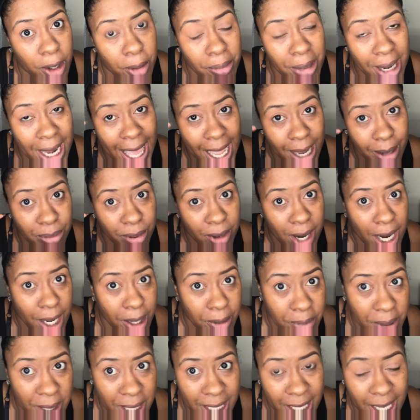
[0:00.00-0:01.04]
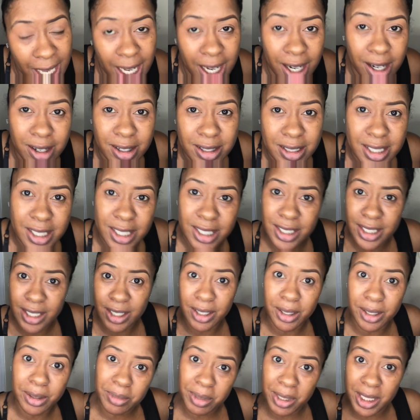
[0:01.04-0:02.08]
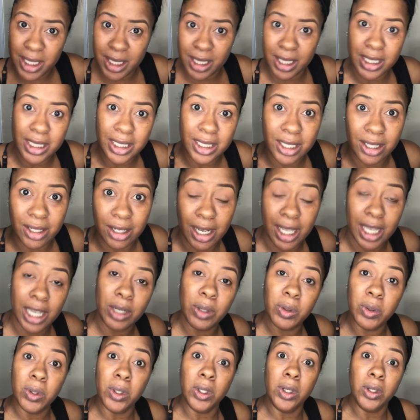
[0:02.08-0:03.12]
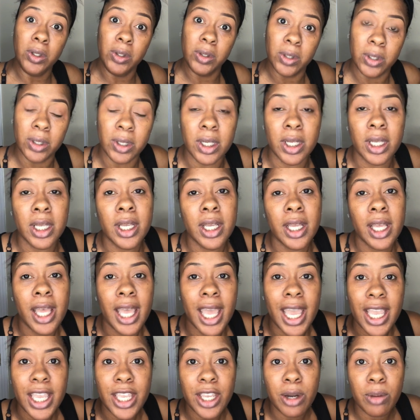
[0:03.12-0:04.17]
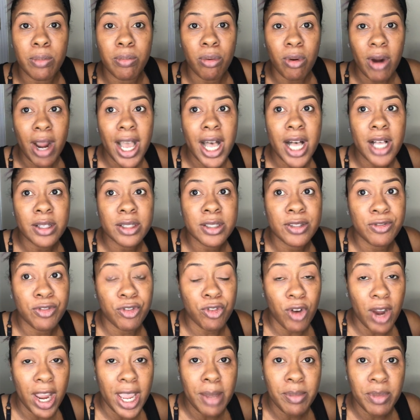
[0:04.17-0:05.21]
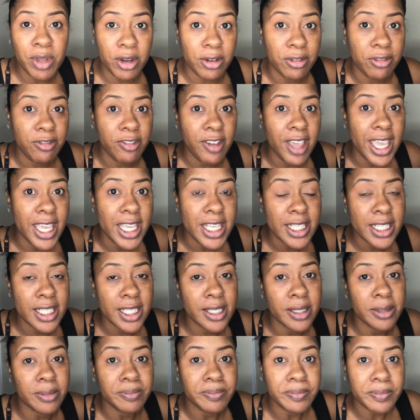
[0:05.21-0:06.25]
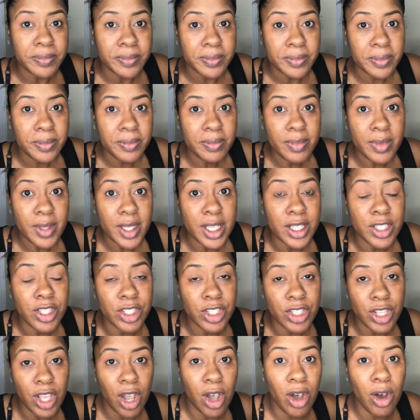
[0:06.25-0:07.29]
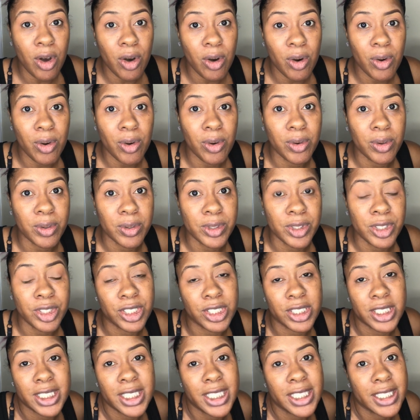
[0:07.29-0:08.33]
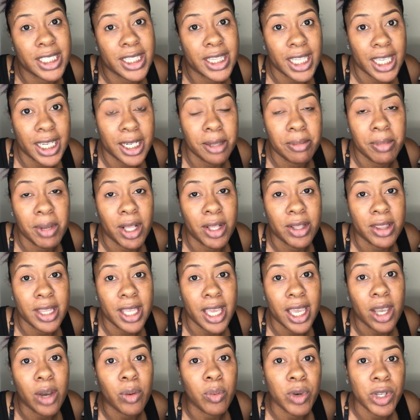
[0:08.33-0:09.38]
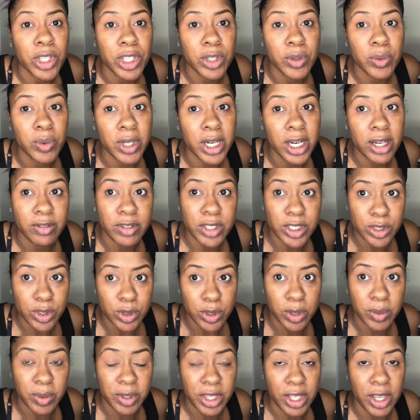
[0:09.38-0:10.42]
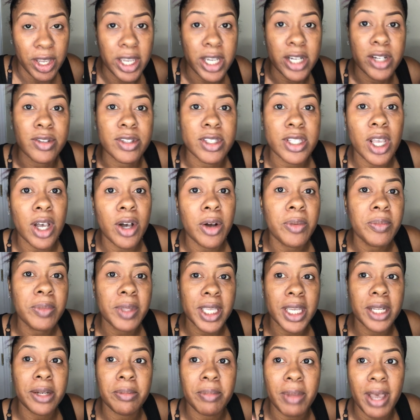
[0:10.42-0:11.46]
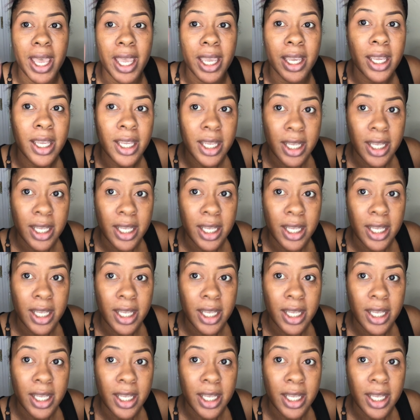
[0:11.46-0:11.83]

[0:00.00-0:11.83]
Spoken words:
Black brow, pink hair, it's just going to be, like, woo. And your brows frame your face. So you just need to think about that when whatever you're doing with your hair. So getting back.